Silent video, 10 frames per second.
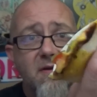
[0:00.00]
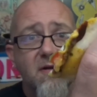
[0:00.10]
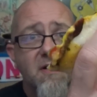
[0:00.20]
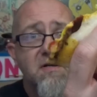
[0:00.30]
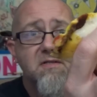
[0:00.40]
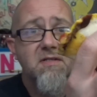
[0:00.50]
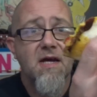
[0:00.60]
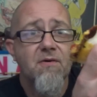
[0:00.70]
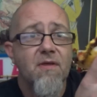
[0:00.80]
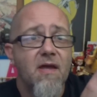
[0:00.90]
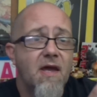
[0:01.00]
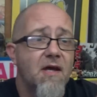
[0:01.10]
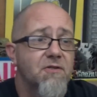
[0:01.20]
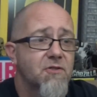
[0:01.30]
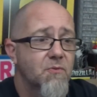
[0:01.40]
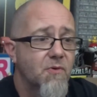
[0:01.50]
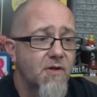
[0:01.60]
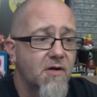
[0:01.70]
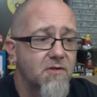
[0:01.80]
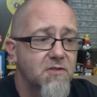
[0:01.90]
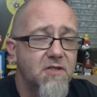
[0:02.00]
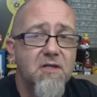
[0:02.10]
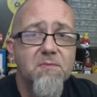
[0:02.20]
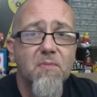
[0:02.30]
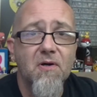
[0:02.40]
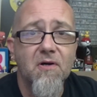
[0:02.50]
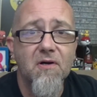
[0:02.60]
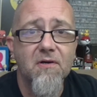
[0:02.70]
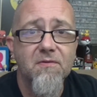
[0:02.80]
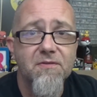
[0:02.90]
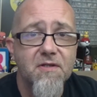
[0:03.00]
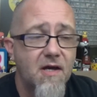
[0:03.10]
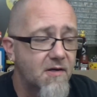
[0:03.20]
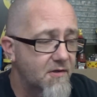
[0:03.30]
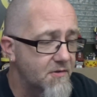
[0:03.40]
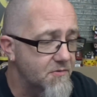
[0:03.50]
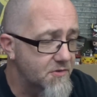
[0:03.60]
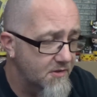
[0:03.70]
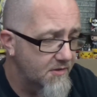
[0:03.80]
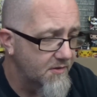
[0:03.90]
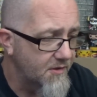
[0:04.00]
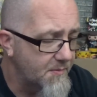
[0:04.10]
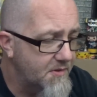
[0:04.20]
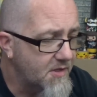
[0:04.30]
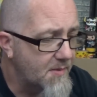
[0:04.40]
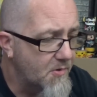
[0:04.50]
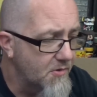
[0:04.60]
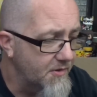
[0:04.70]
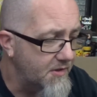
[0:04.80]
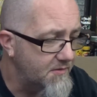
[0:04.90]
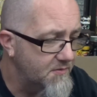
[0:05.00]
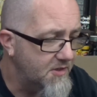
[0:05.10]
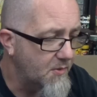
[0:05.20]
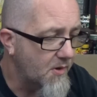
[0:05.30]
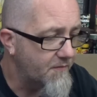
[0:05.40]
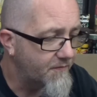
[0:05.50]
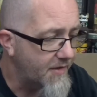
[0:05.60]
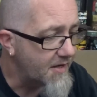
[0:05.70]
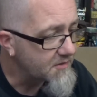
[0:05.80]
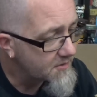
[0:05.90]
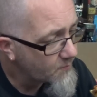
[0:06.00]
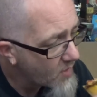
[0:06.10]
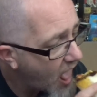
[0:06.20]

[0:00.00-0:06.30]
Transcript: All right, down the hatch with our cheeseburger tacos, limited time only, Tijuana Flats.